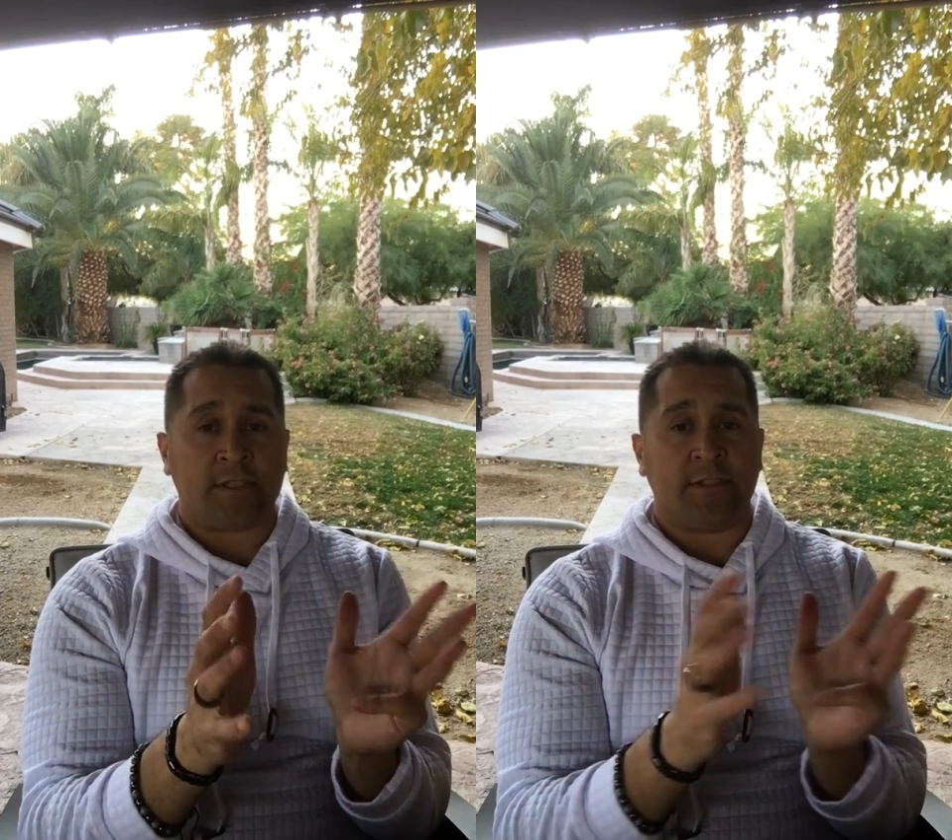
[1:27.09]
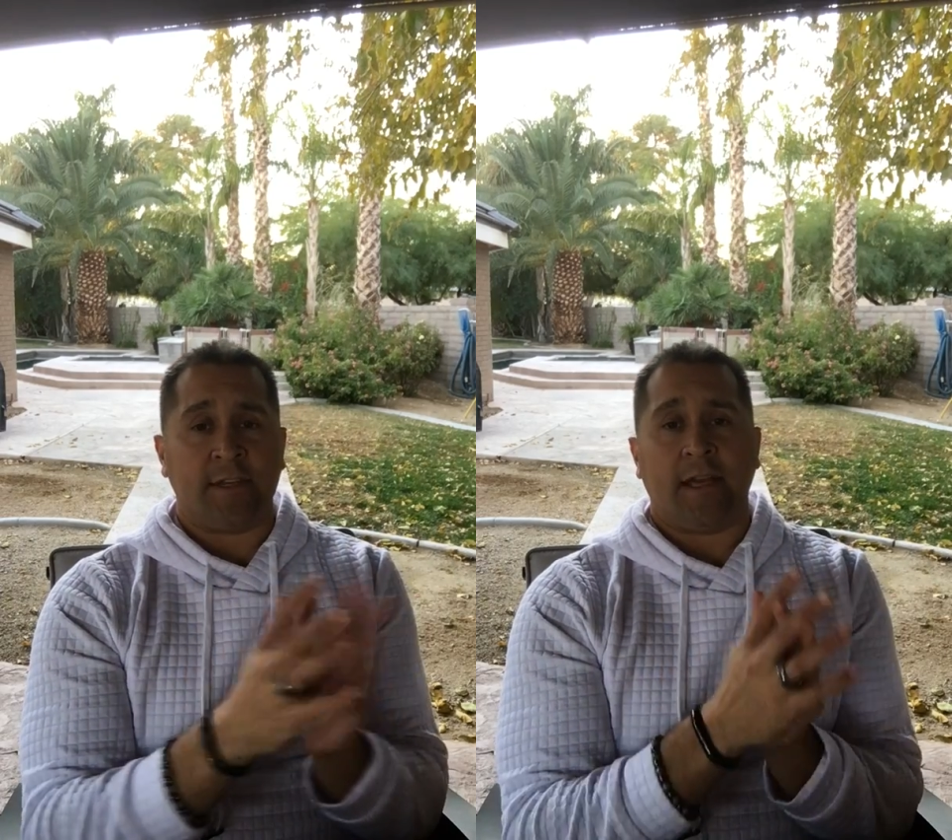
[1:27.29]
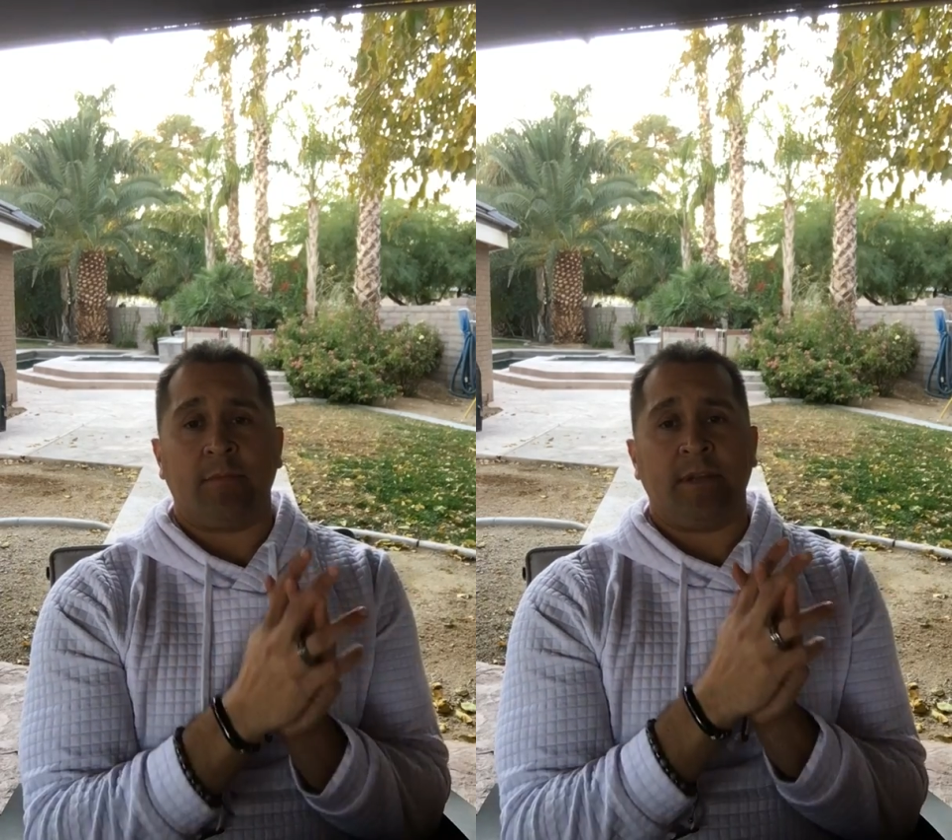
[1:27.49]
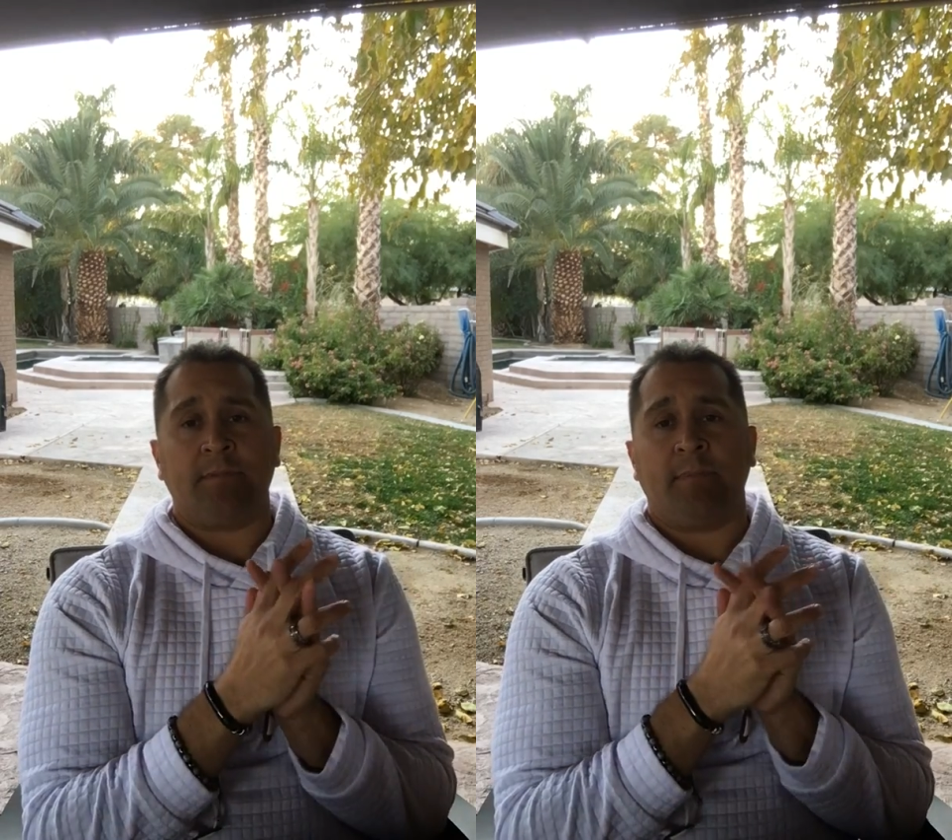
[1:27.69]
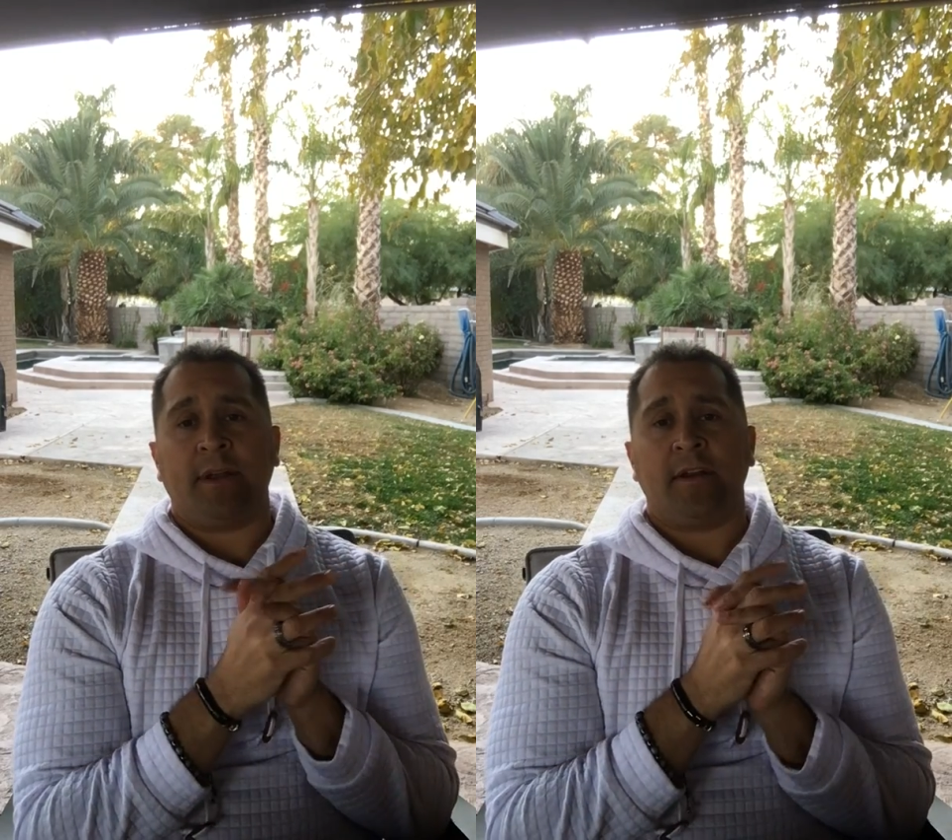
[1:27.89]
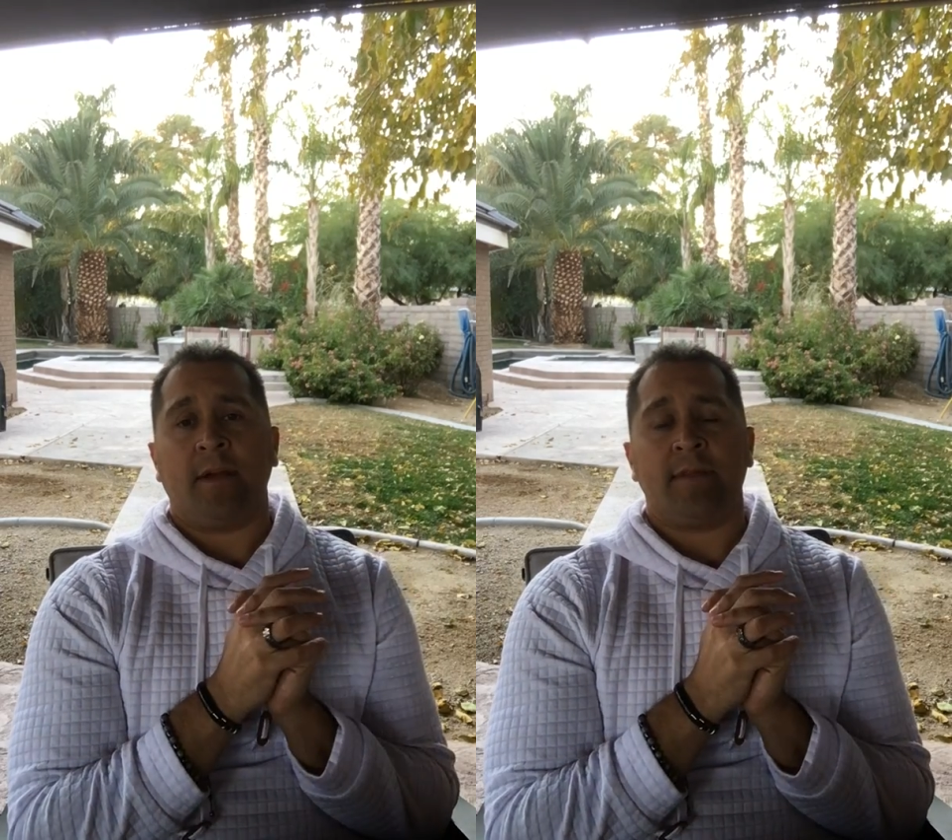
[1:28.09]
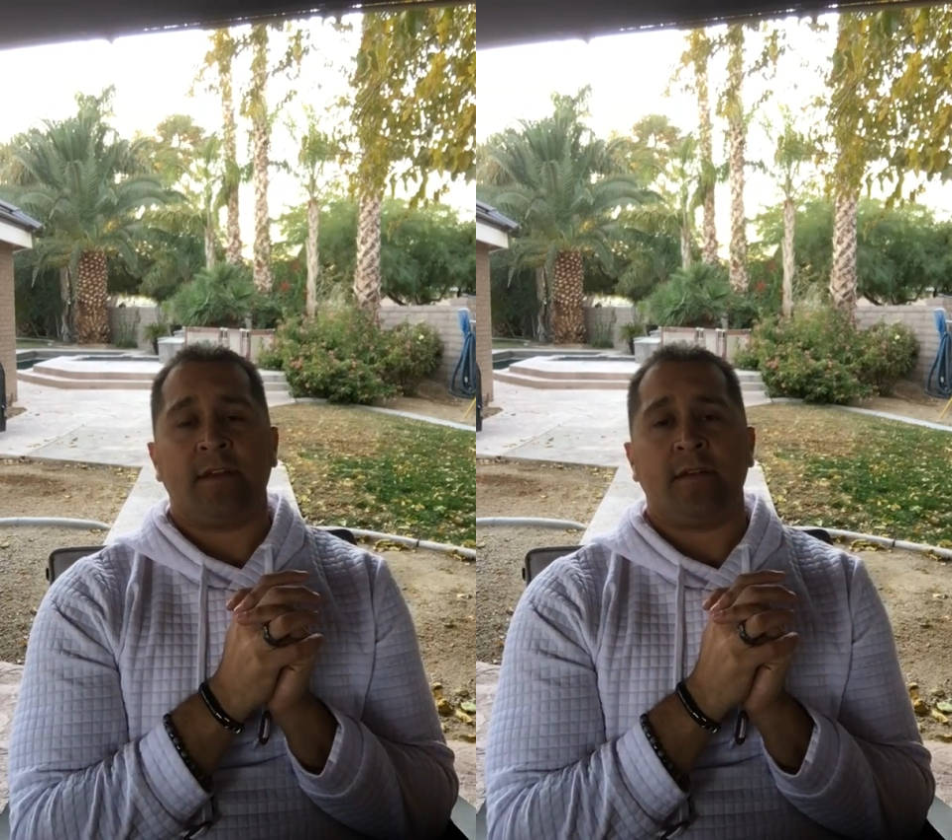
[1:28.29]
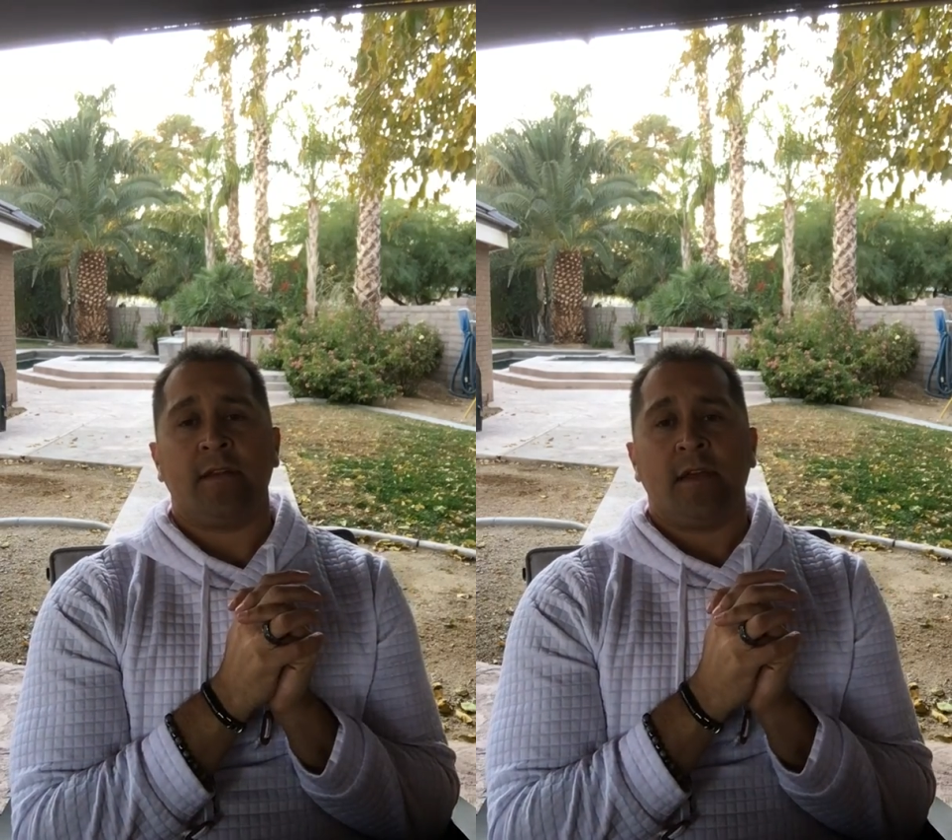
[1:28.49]
so you got to be prepared. I
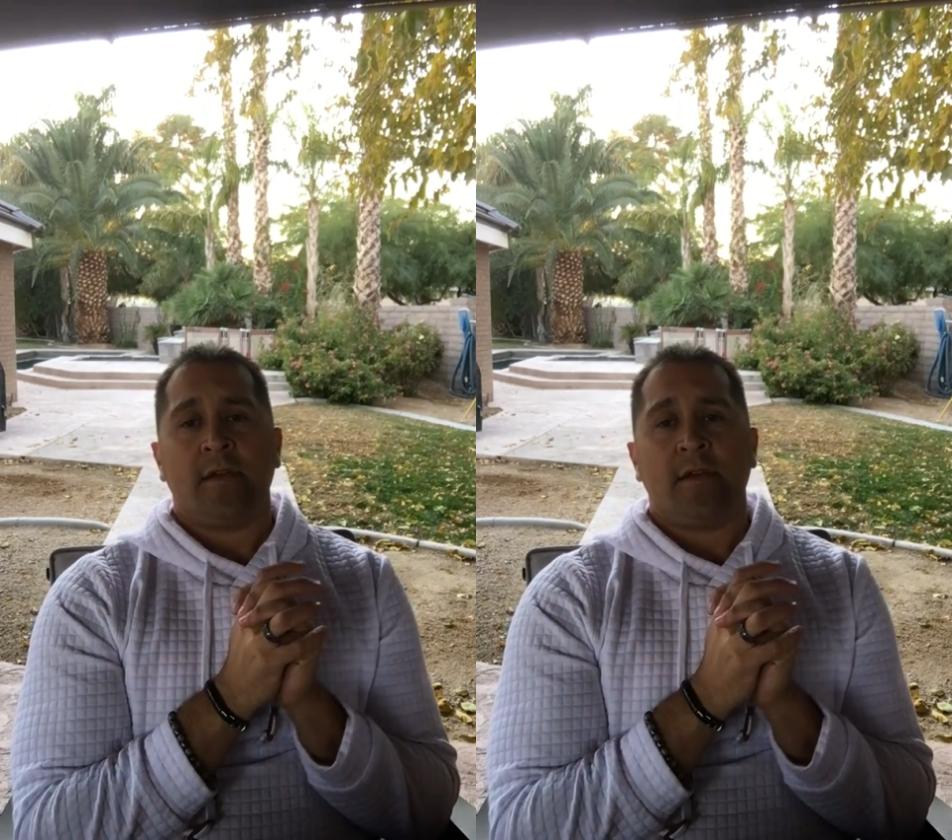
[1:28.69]
mean,